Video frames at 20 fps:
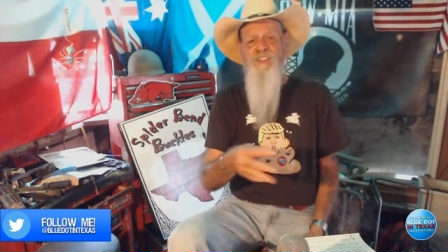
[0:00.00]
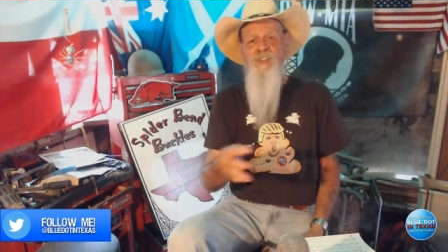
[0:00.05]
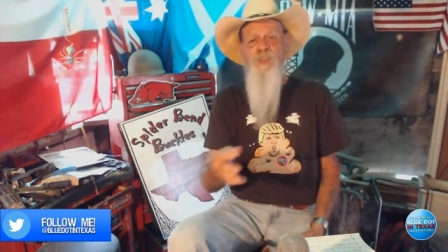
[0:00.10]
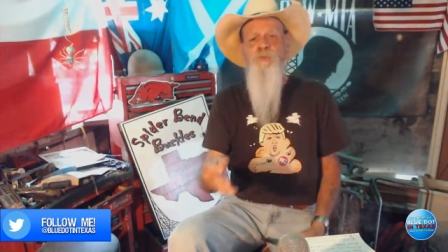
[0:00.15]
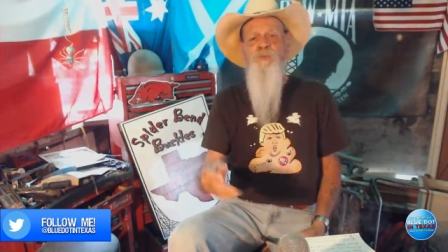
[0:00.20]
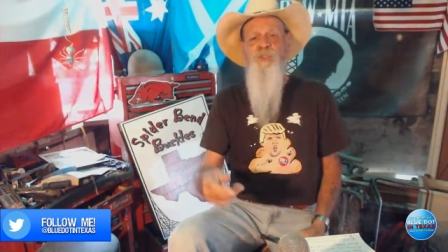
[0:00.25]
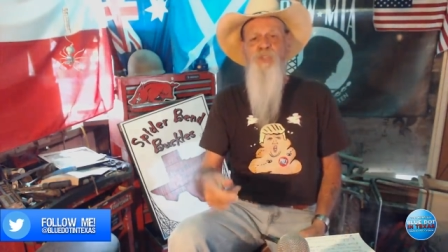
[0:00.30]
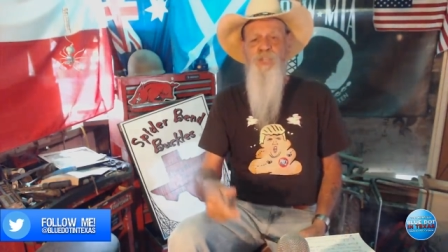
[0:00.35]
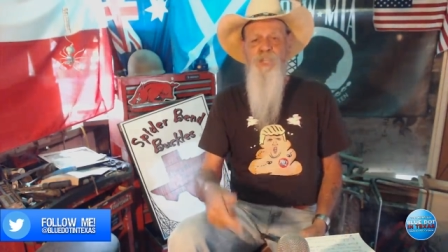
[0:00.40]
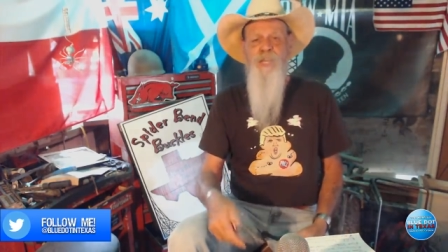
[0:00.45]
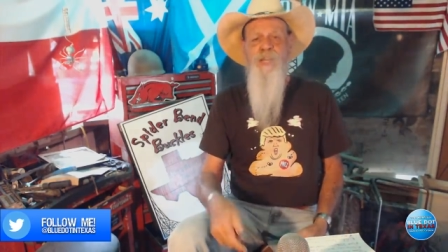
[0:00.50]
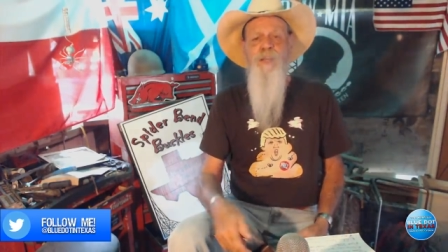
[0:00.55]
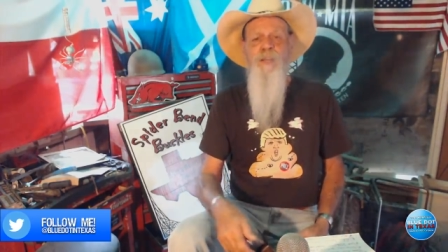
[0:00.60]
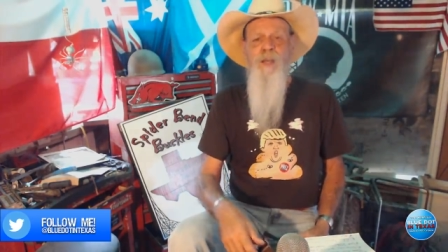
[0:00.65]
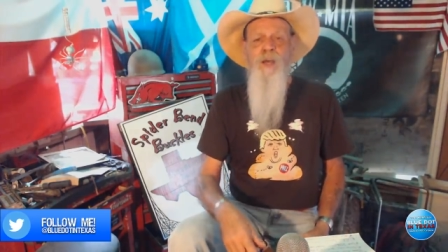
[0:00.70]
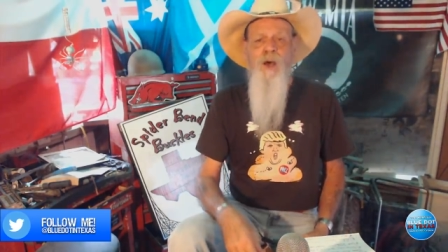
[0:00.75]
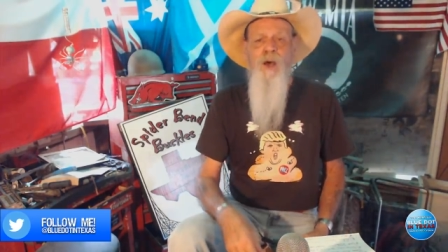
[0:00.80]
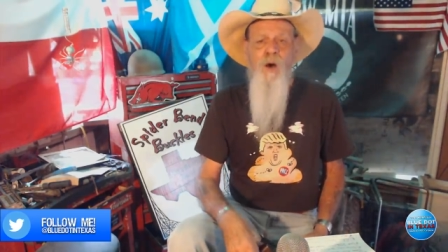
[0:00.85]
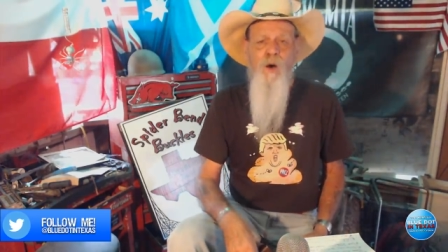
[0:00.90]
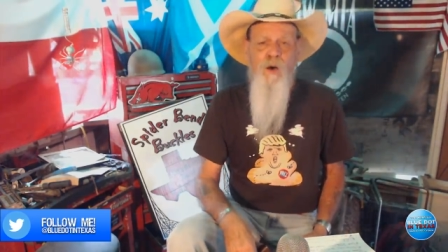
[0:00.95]
some shit
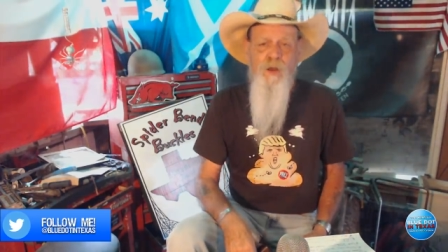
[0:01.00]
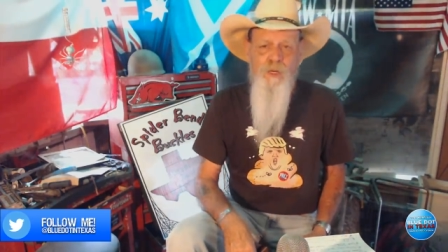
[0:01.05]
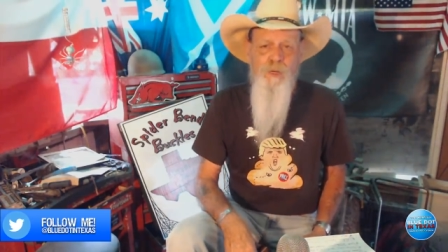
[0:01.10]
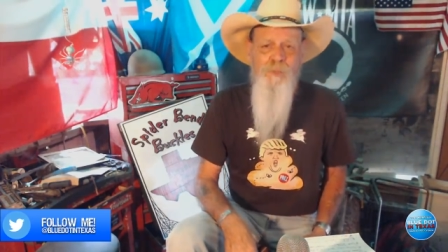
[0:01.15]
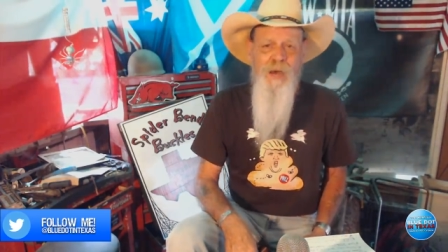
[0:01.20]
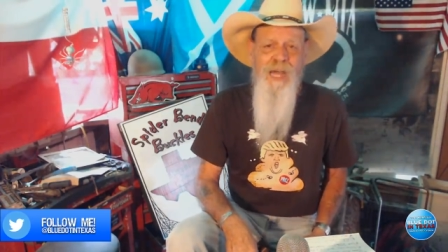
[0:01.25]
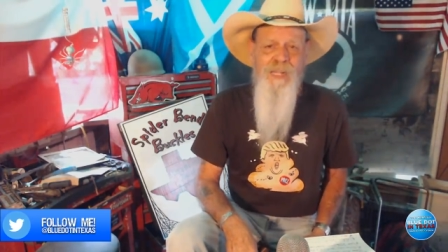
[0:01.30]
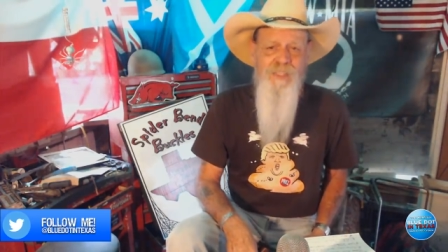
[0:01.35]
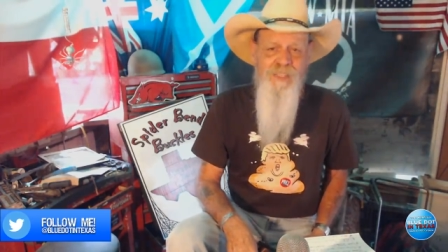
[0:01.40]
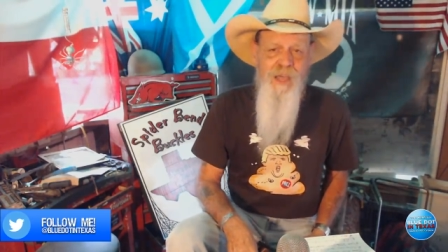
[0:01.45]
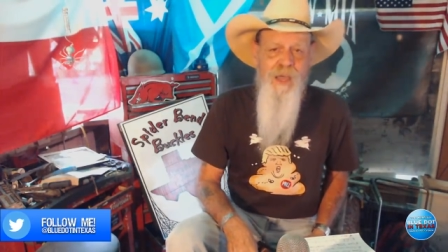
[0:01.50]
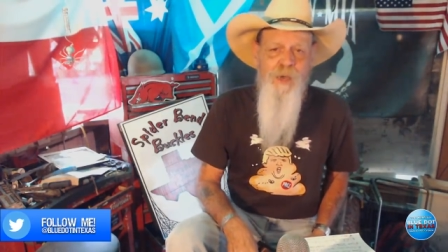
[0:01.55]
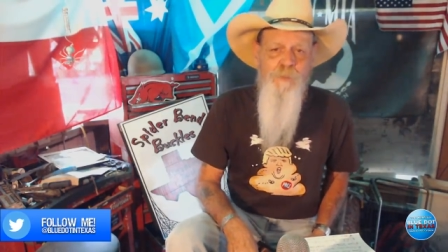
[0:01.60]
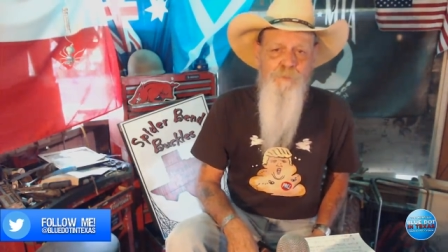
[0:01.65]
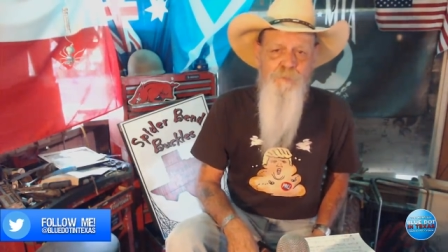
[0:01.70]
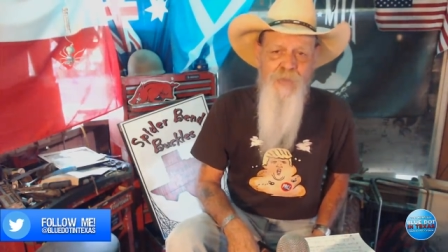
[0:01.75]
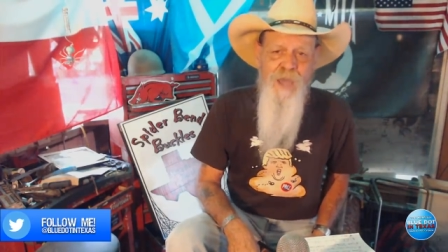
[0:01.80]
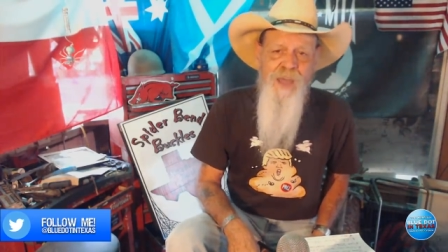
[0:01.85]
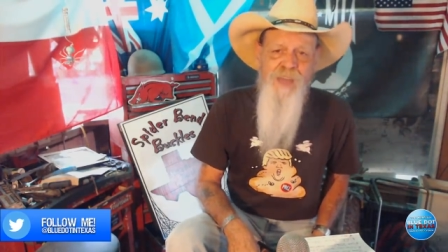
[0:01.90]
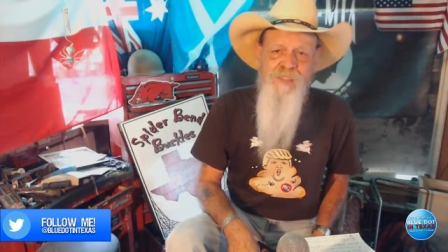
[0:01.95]
onto my damn
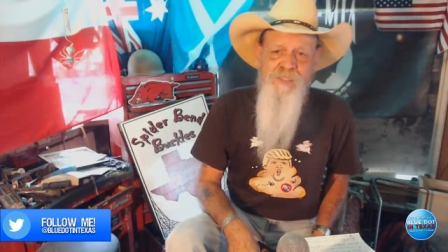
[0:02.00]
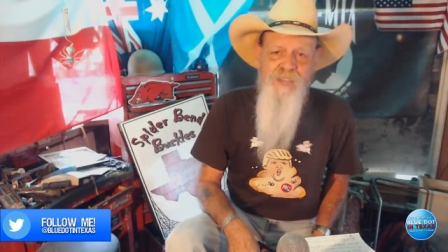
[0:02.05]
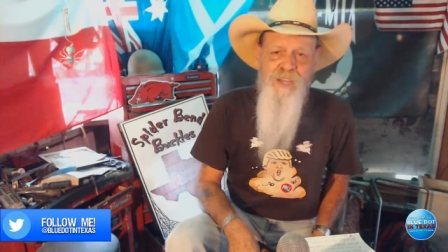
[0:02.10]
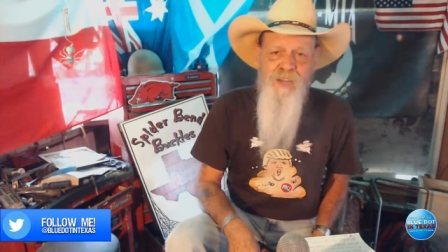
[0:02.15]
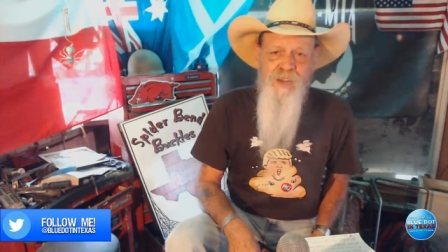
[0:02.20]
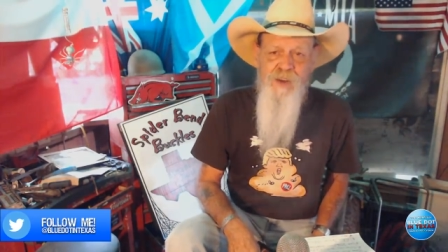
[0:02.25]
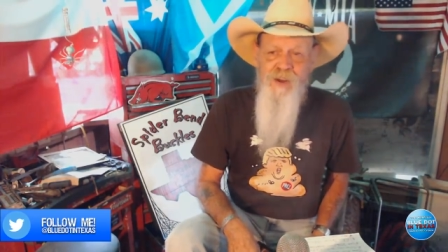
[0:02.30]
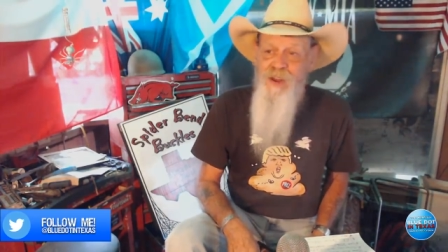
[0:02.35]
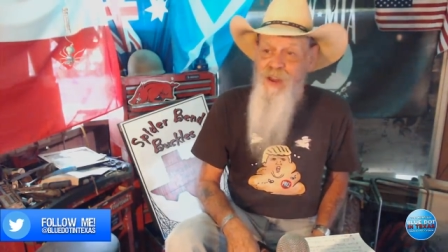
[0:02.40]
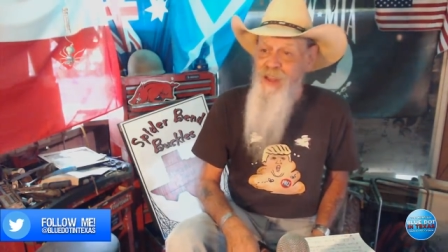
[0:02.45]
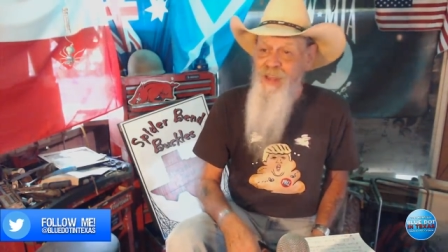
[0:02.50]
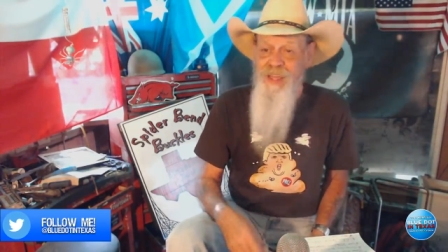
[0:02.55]
page here.